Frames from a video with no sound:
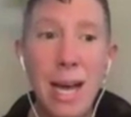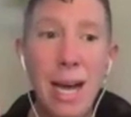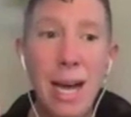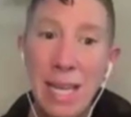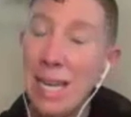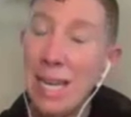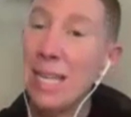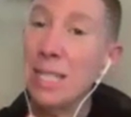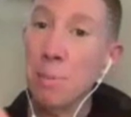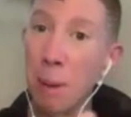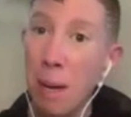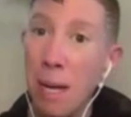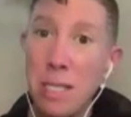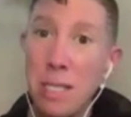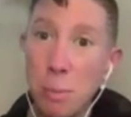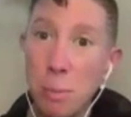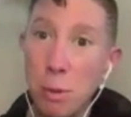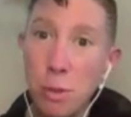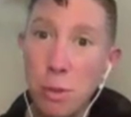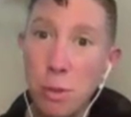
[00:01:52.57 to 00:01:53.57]
it is
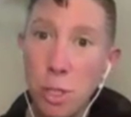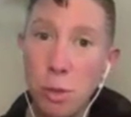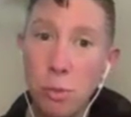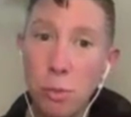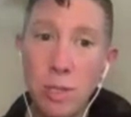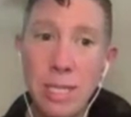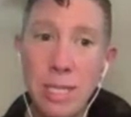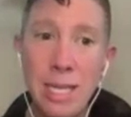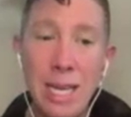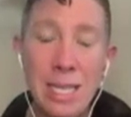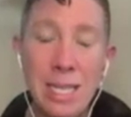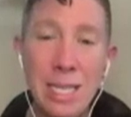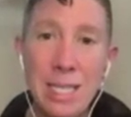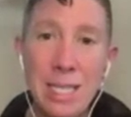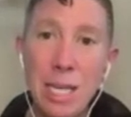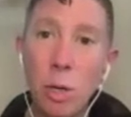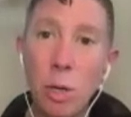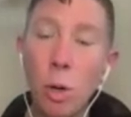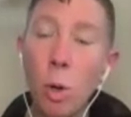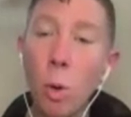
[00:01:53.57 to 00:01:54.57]
possible to reset to
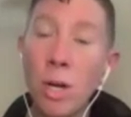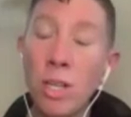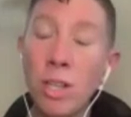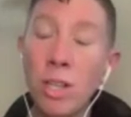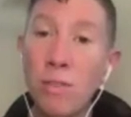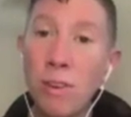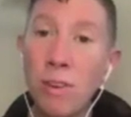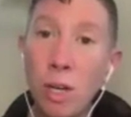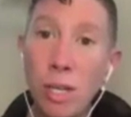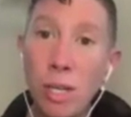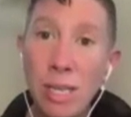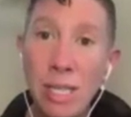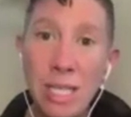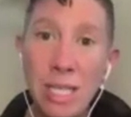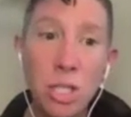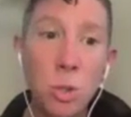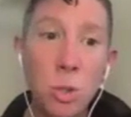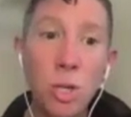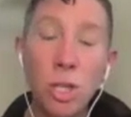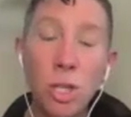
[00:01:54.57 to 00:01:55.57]
0, or at the very
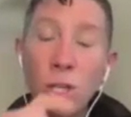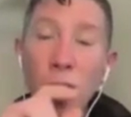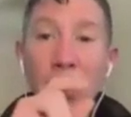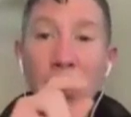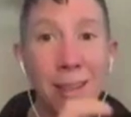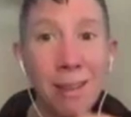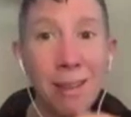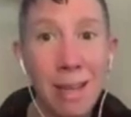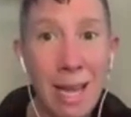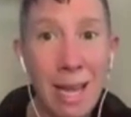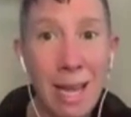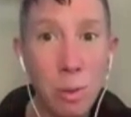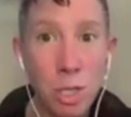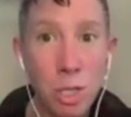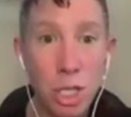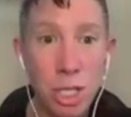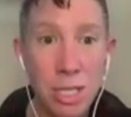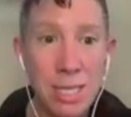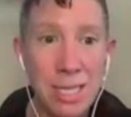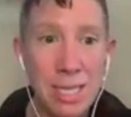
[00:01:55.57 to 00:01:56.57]
least, you can look at the
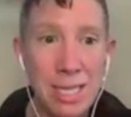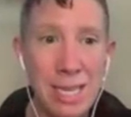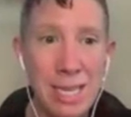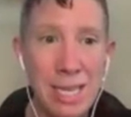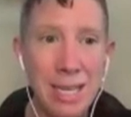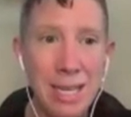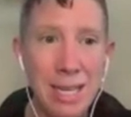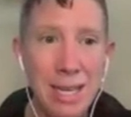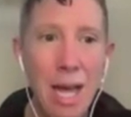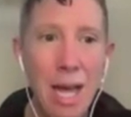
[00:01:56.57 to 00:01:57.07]
language in D